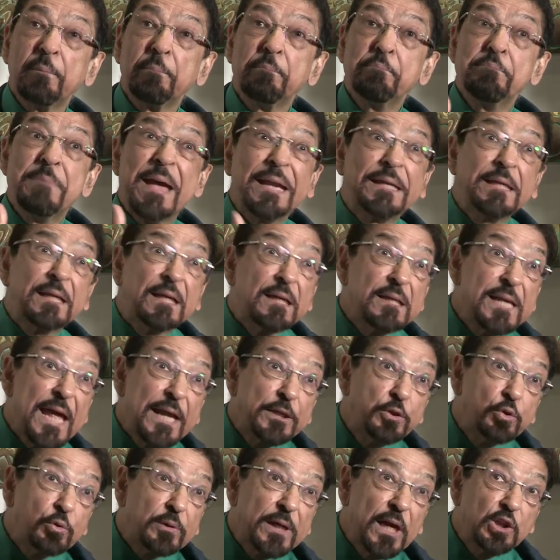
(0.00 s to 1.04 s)
medical
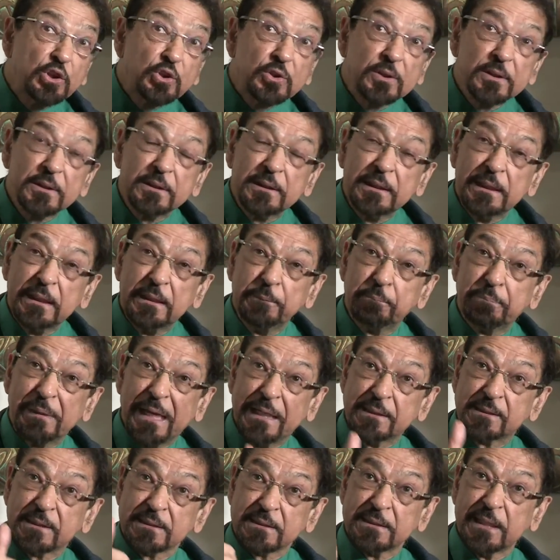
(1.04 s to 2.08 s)
education in
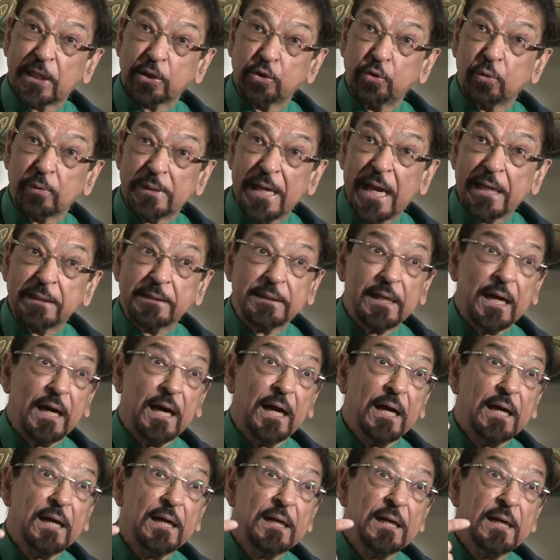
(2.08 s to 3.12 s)
places like Uganda,
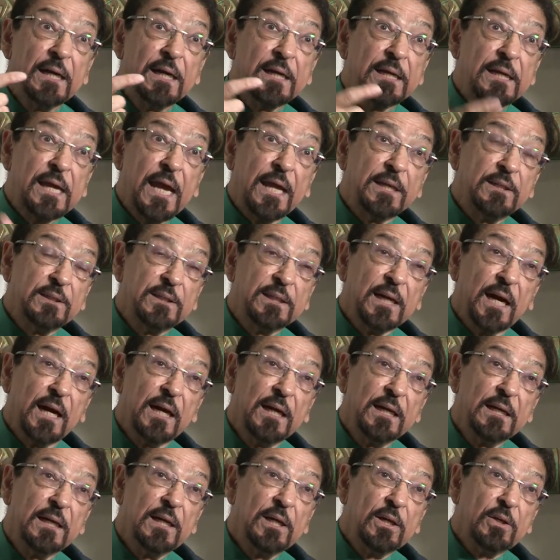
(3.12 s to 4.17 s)
Kenya.
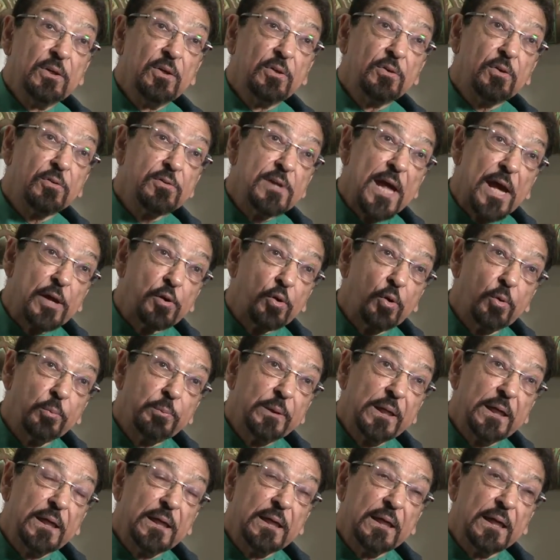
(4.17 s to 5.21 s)
You know,
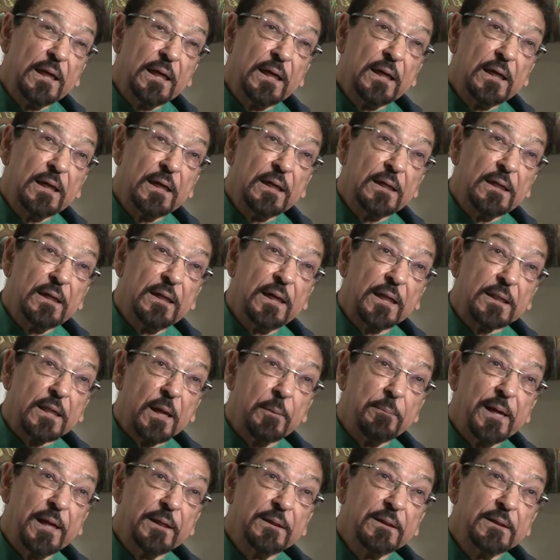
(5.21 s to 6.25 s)
Nairobi, Lata
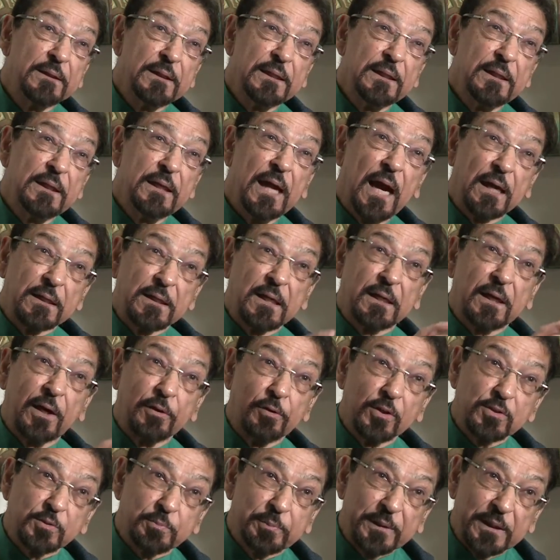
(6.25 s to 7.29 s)
Ben, the Aga Khan
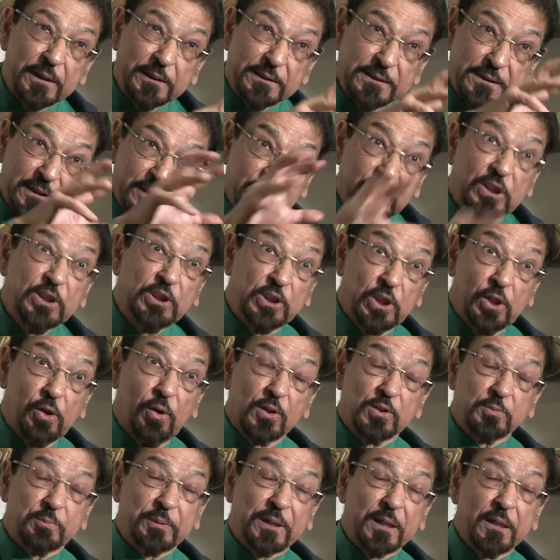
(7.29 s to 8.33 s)
Hospital is a teaching
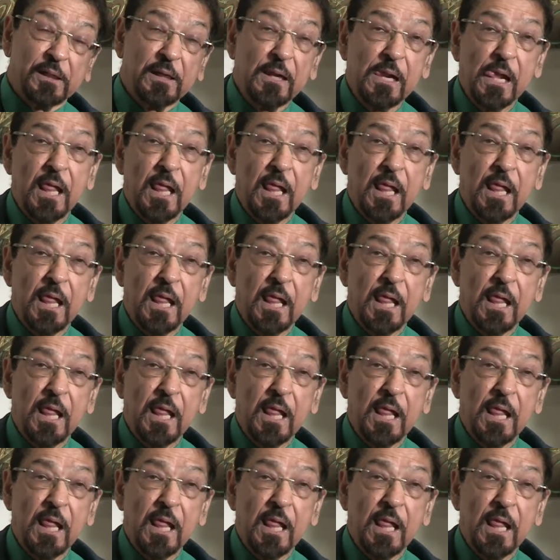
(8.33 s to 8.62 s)
hospital.